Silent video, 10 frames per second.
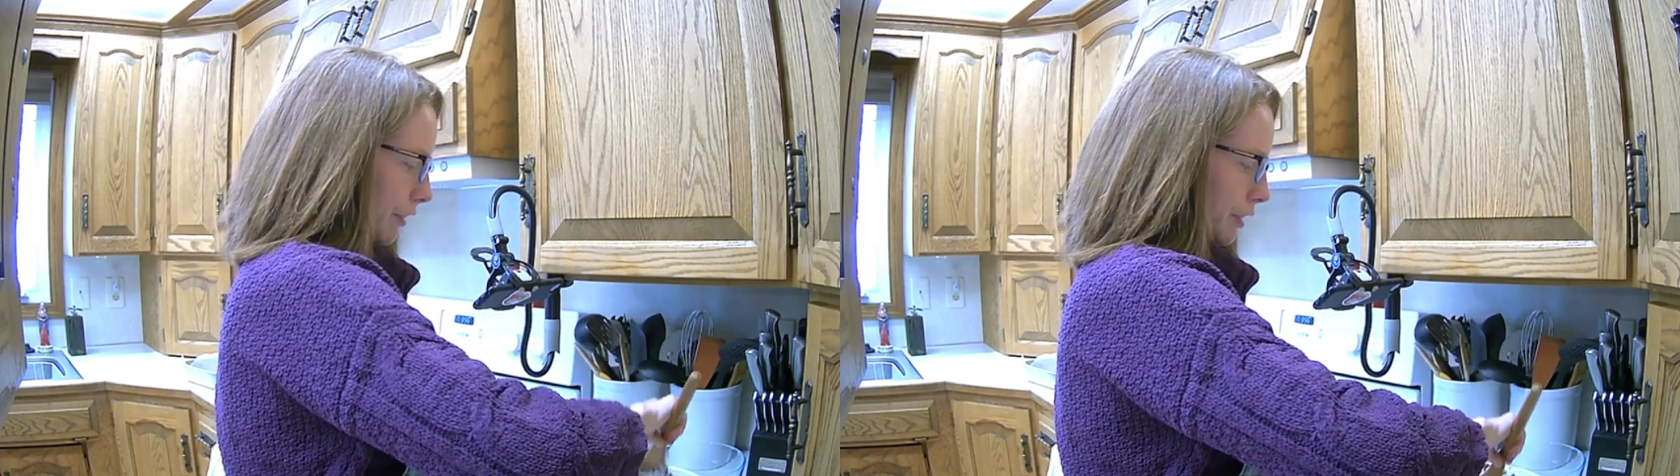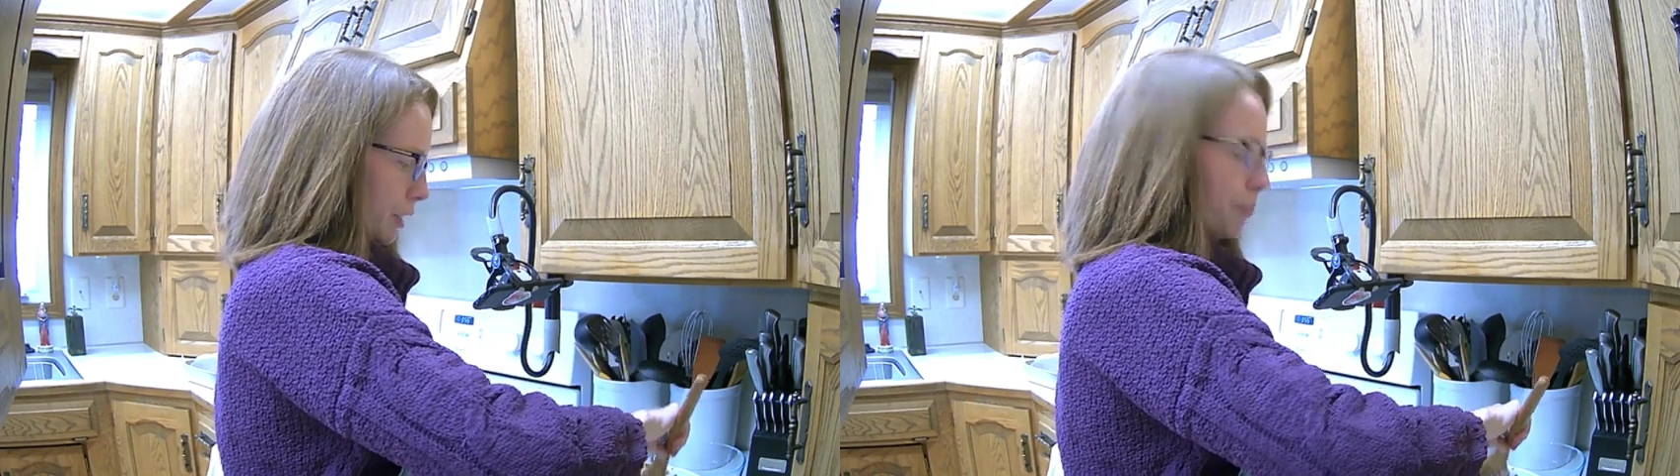
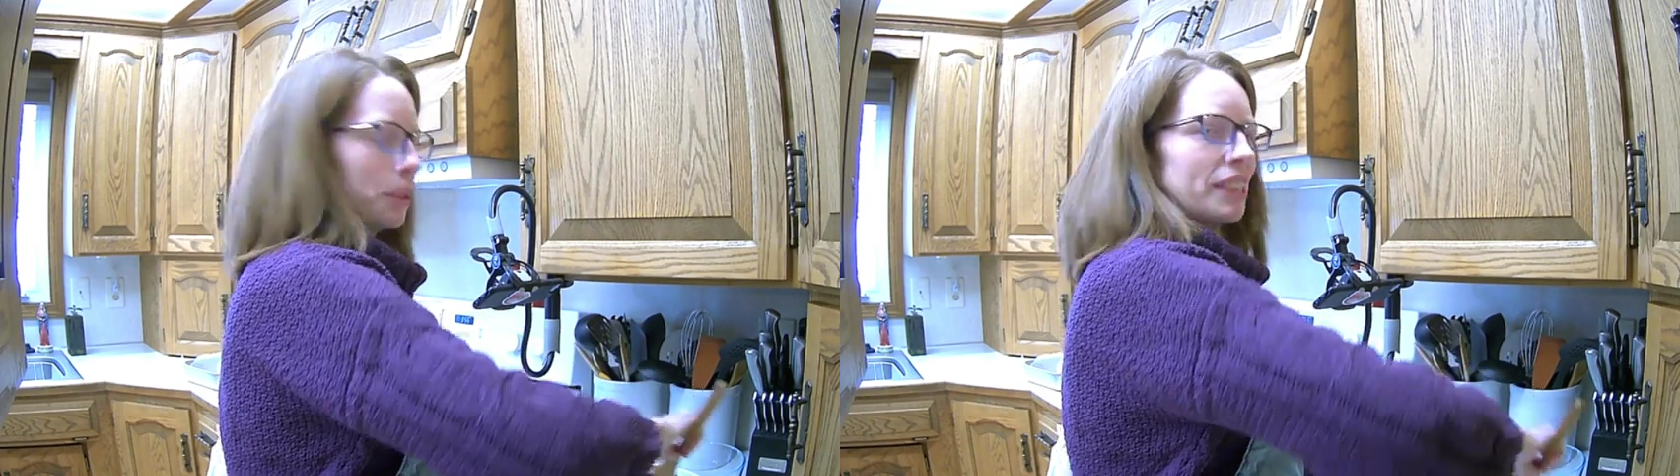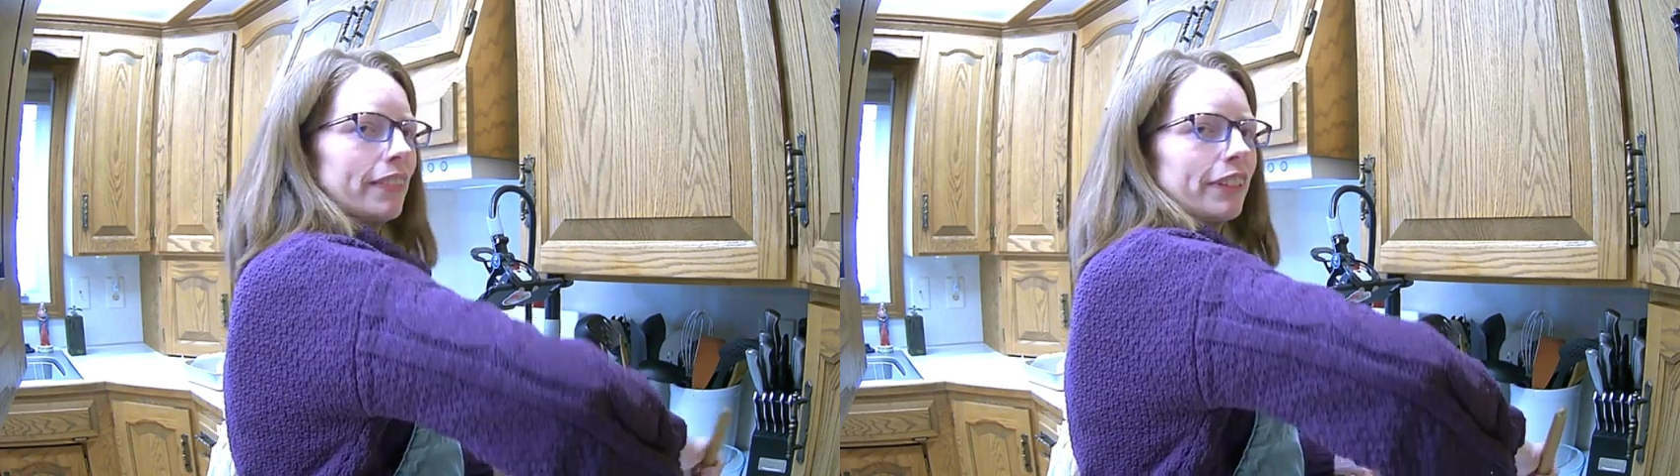of
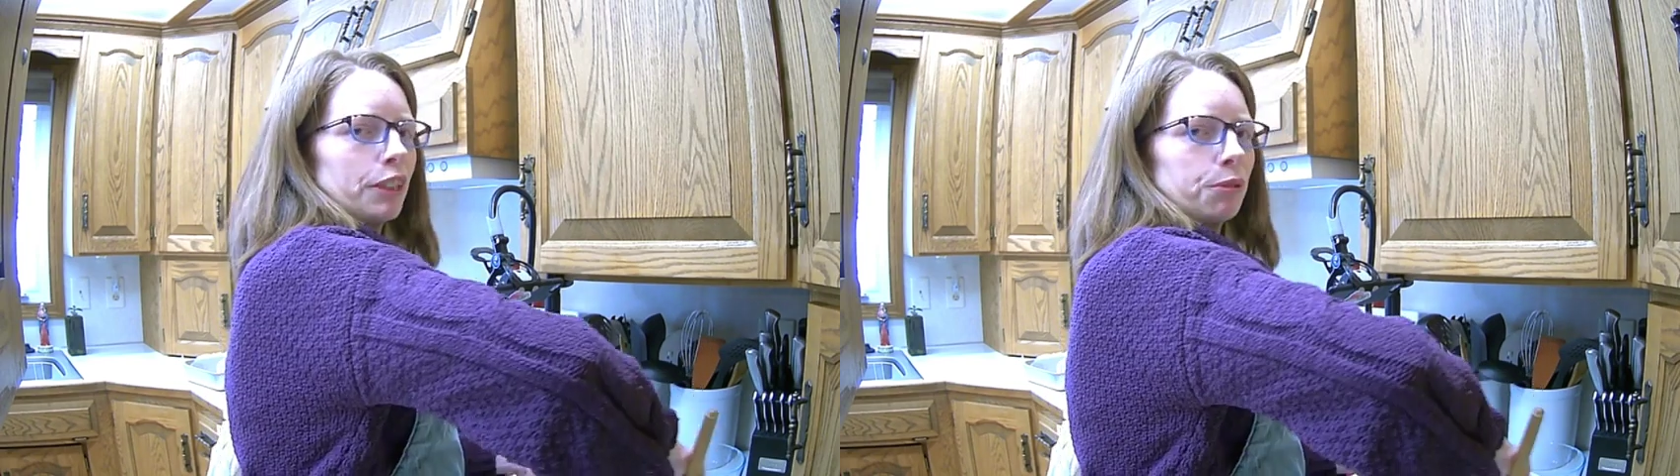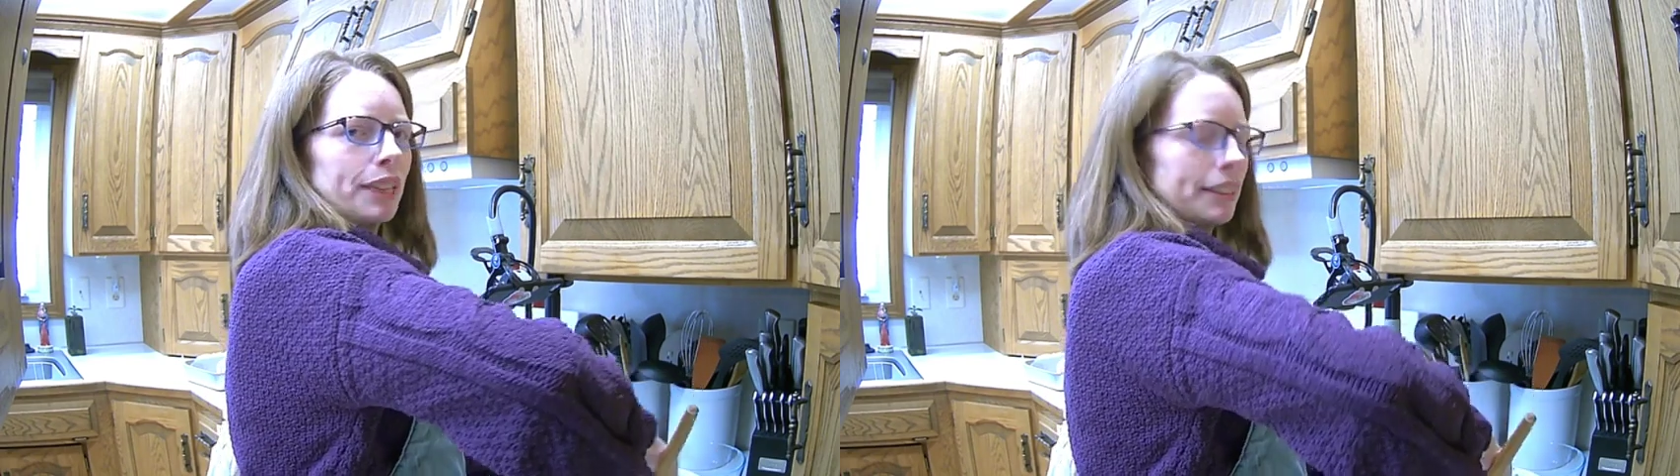specific
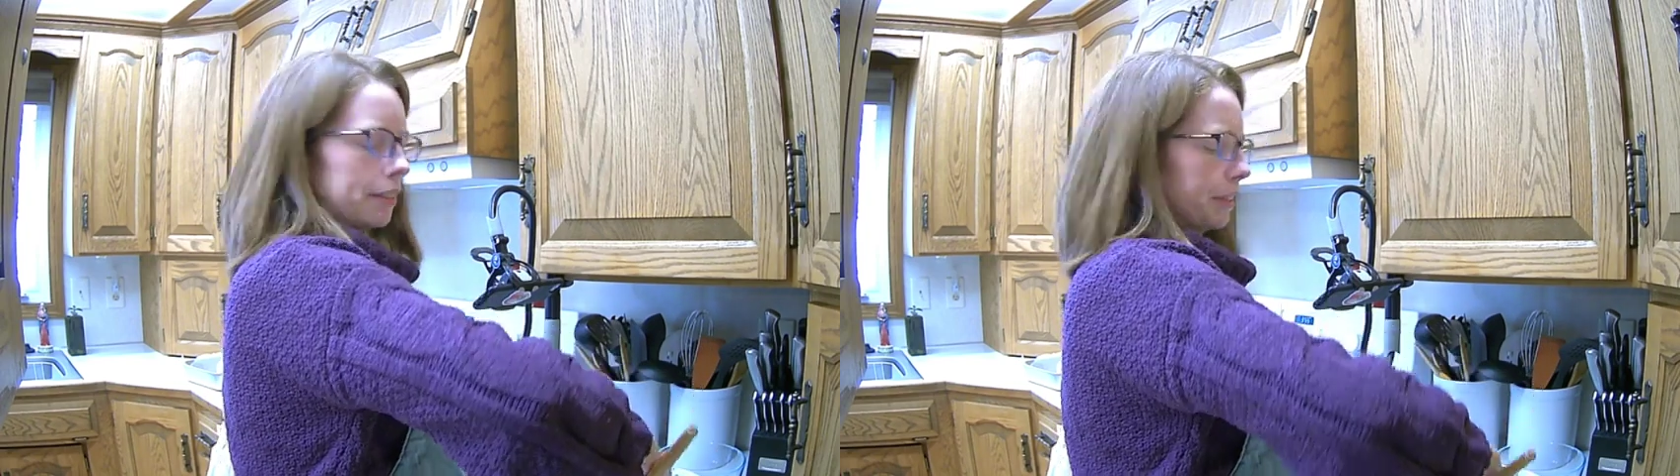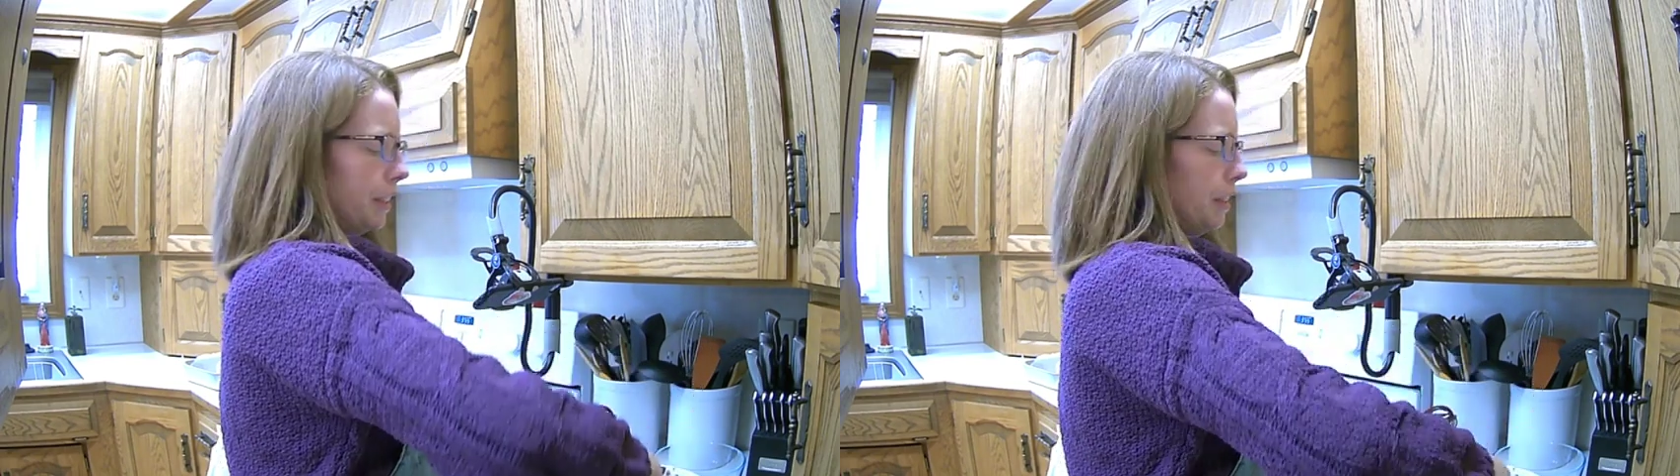
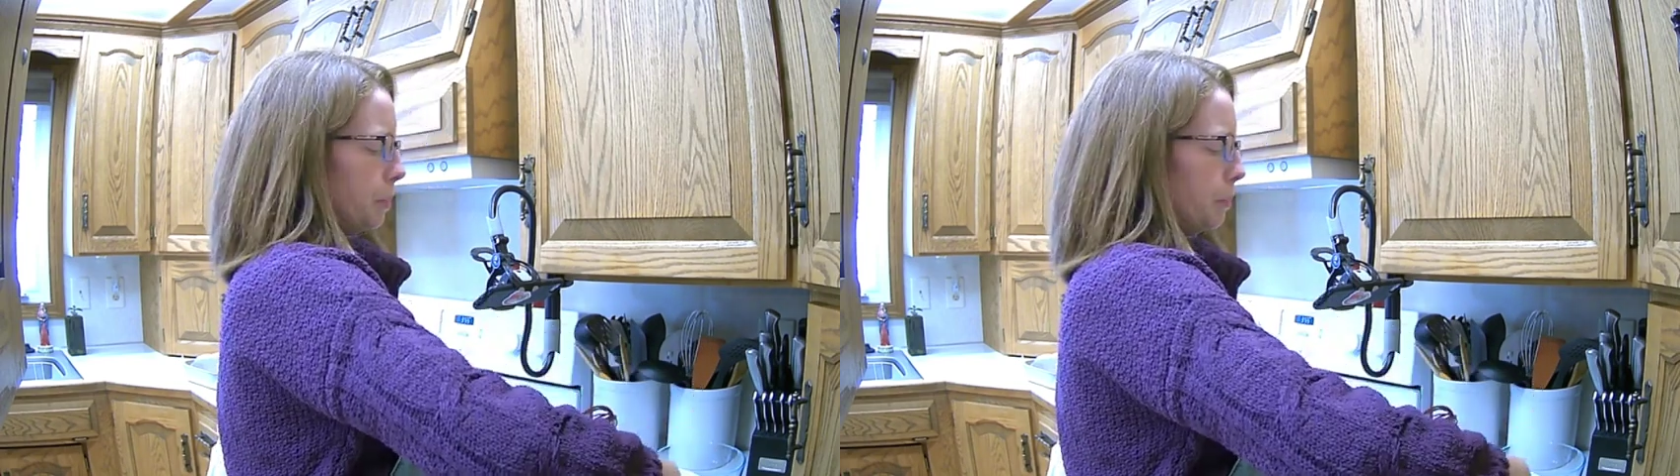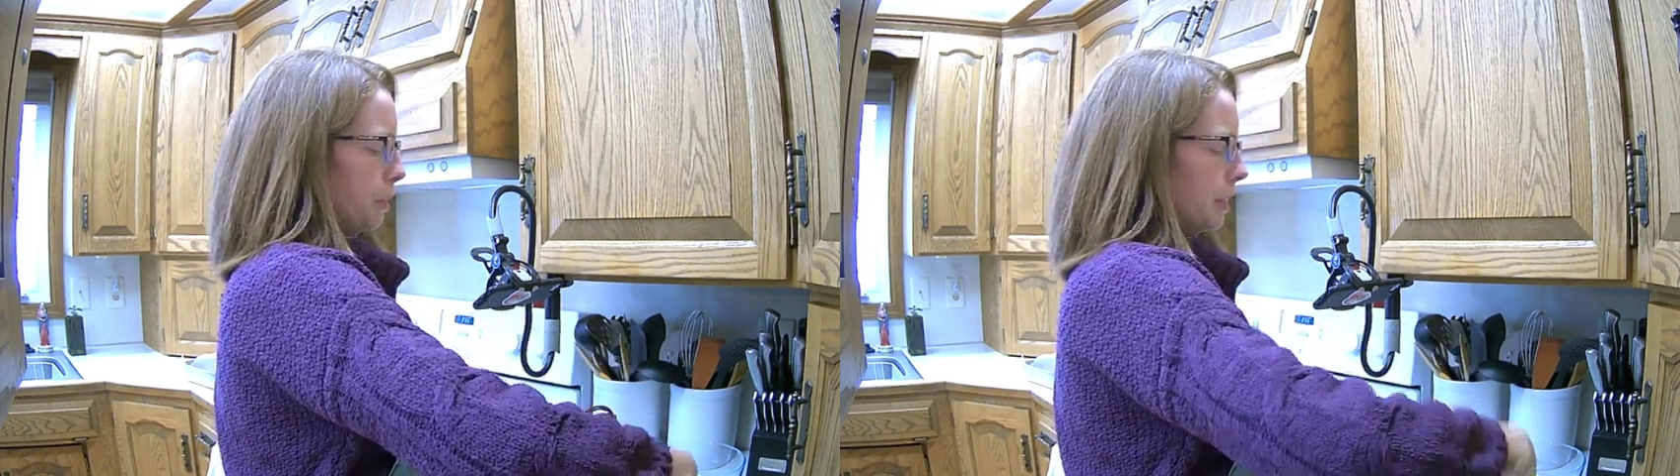utensils in this
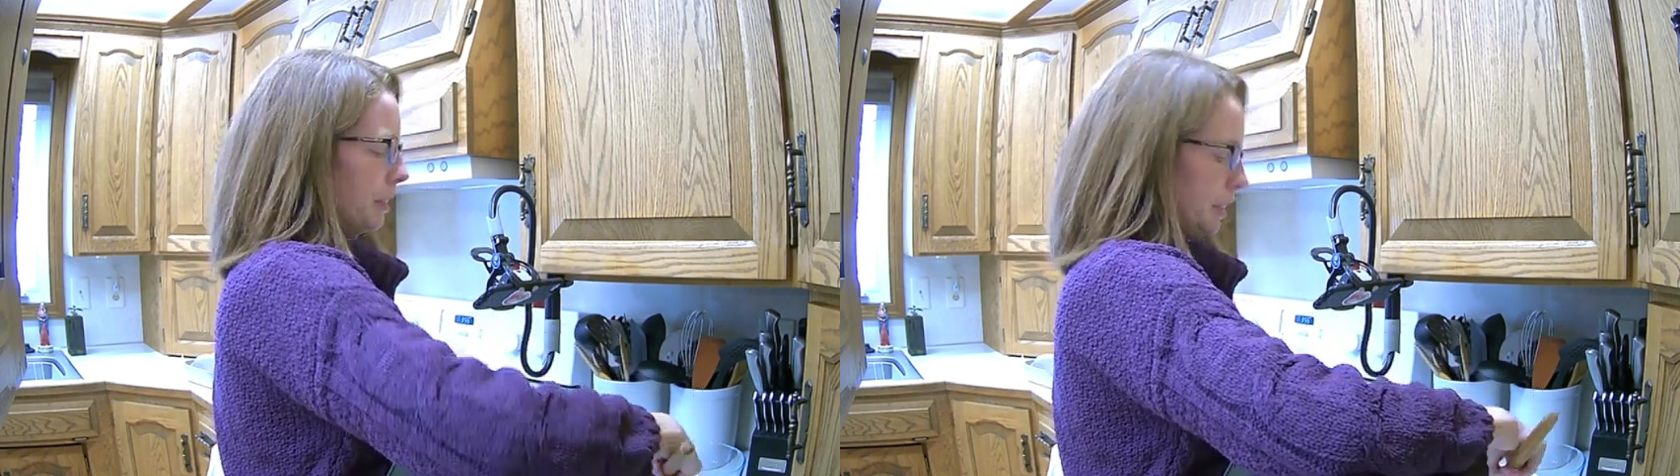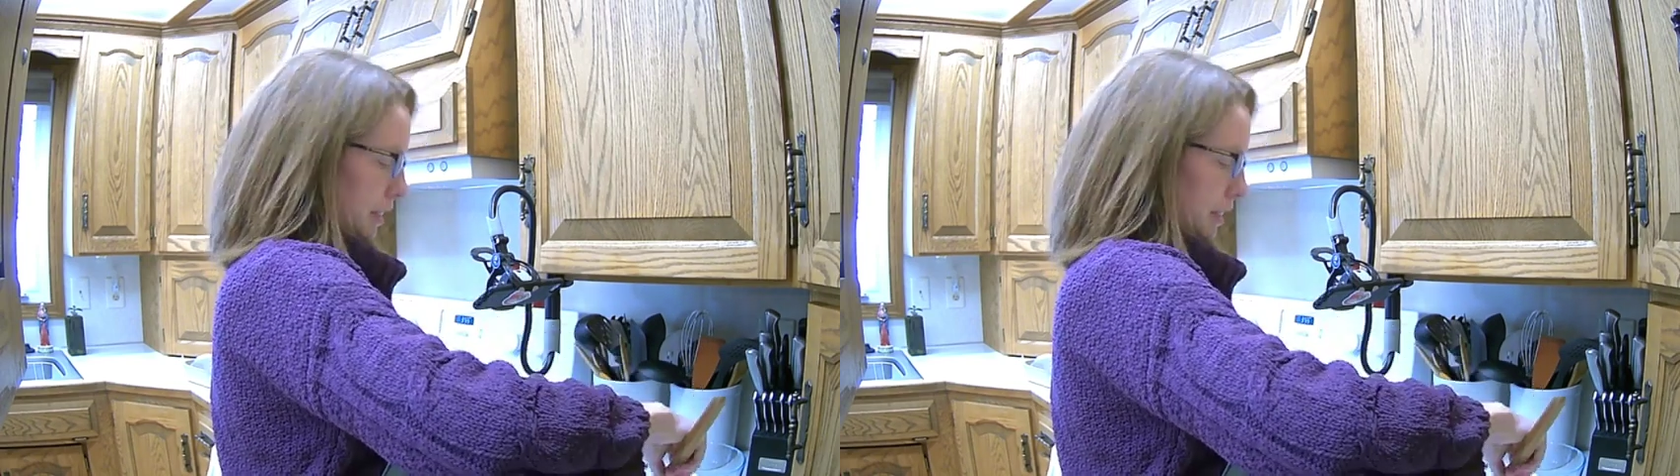book.